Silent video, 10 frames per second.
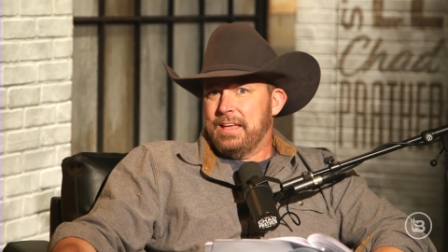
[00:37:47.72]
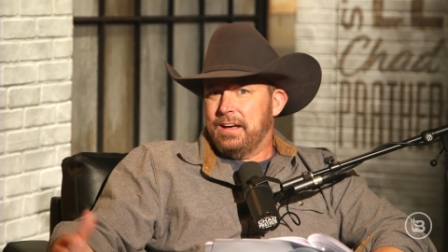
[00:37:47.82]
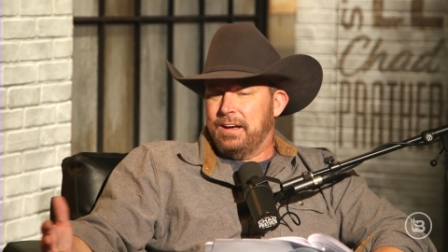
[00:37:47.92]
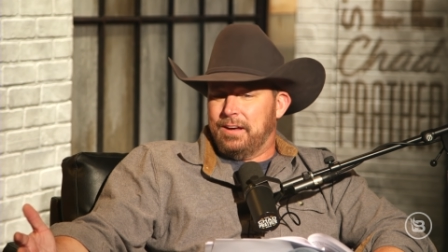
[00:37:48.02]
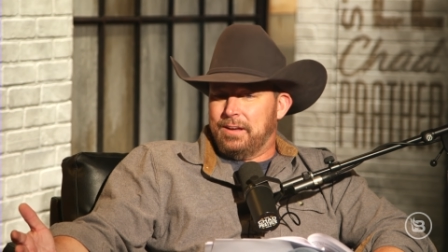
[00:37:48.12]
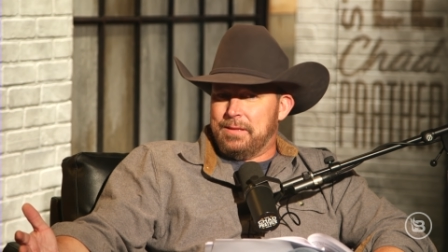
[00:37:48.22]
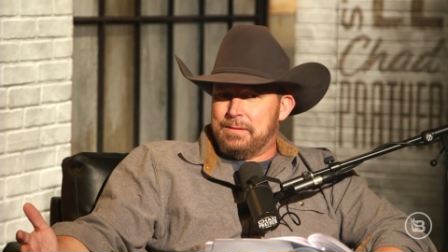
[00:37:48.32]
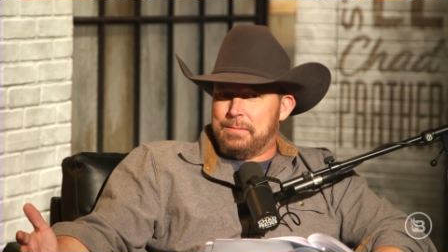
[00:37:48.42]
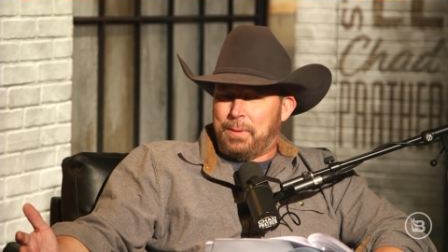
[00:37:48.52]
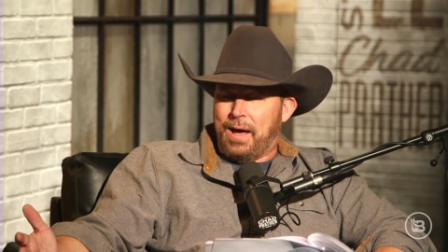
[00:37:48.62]
uh,
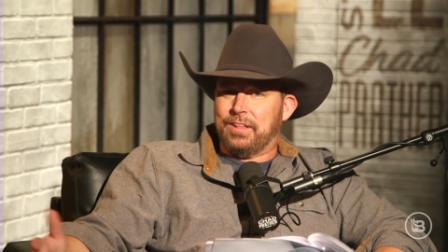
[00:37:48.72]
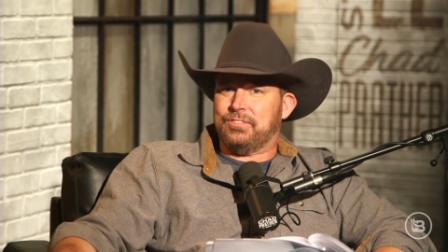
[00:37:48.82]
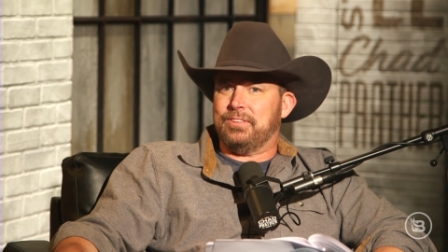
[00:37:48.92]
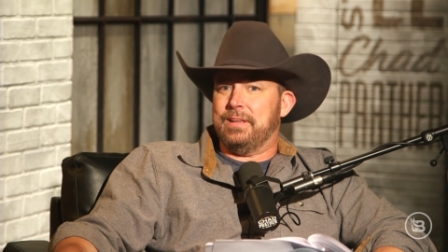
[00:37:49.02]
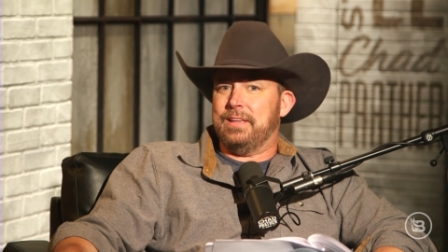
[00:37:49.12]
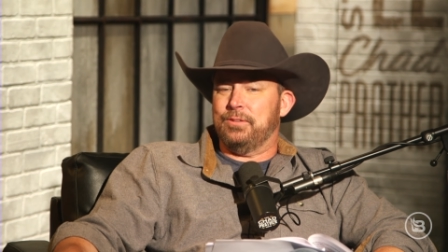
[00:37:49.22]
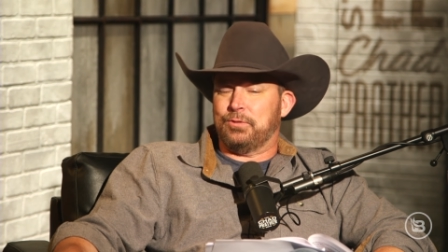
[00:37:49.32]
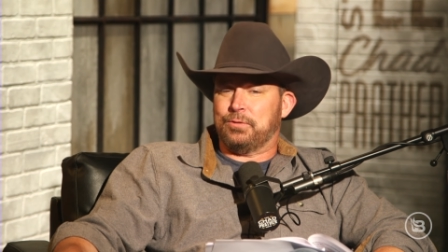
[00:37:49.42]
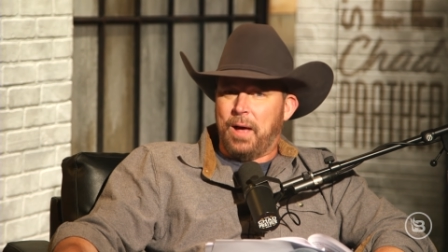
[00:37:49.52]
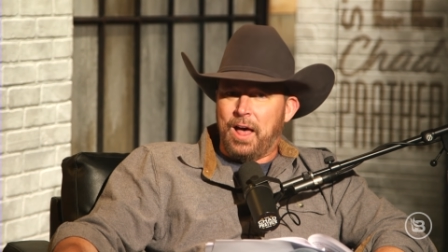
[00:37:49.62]
policy is
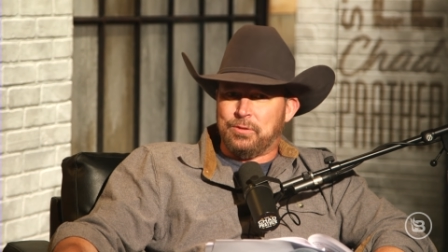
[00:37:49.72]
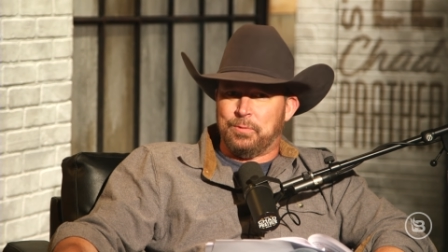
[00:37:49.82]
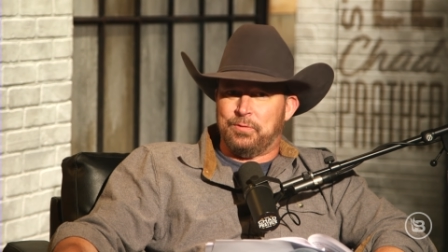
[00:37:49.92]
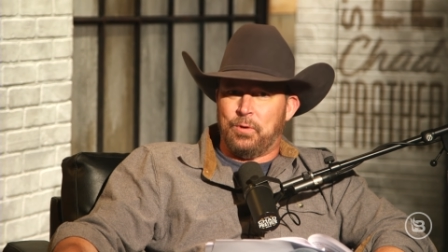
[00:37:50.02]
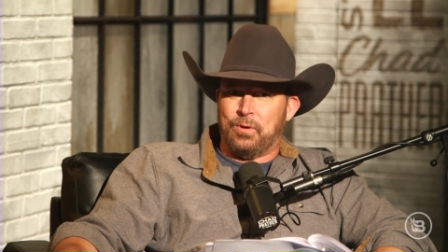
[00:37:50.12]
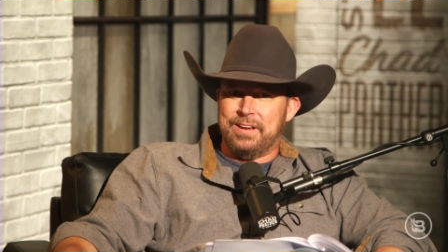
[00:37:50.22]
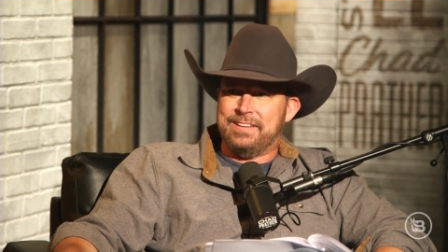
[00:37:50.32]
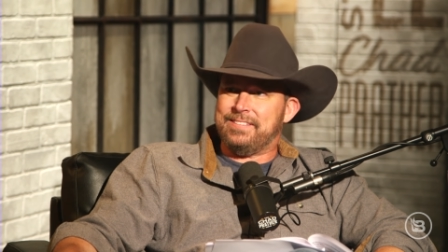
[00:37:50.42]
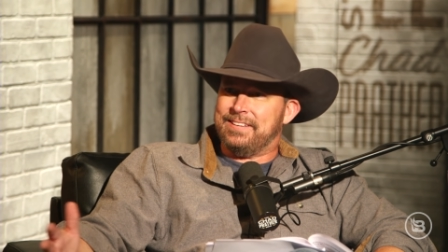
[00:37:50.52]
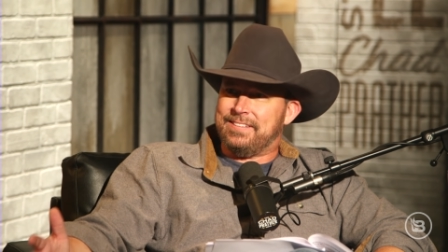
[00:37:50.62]
responsible for.
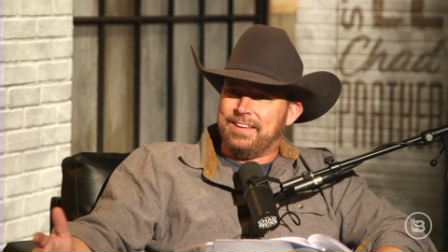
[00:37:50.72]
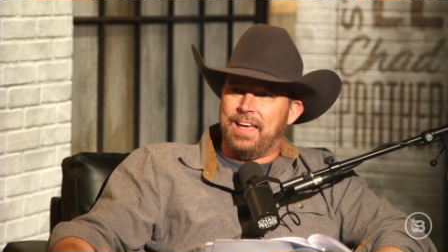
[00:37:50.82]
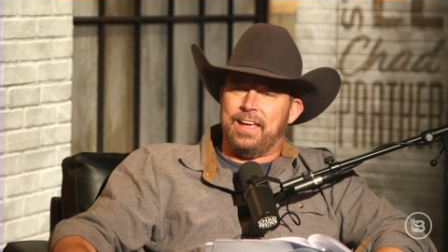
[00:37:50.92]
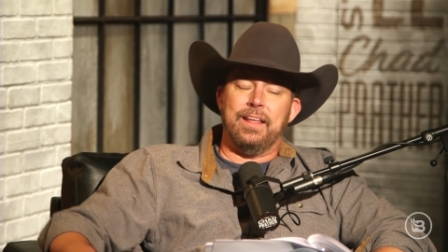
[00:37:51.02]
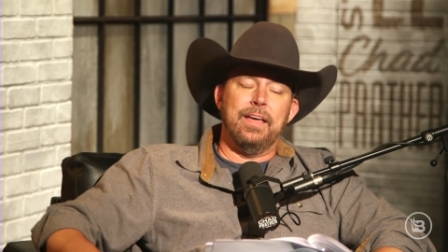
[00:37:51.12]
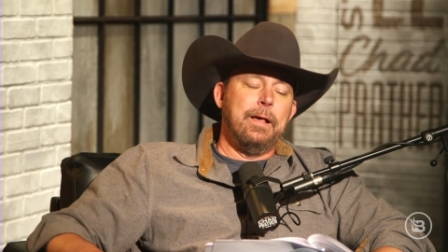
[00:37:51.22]
It's insane.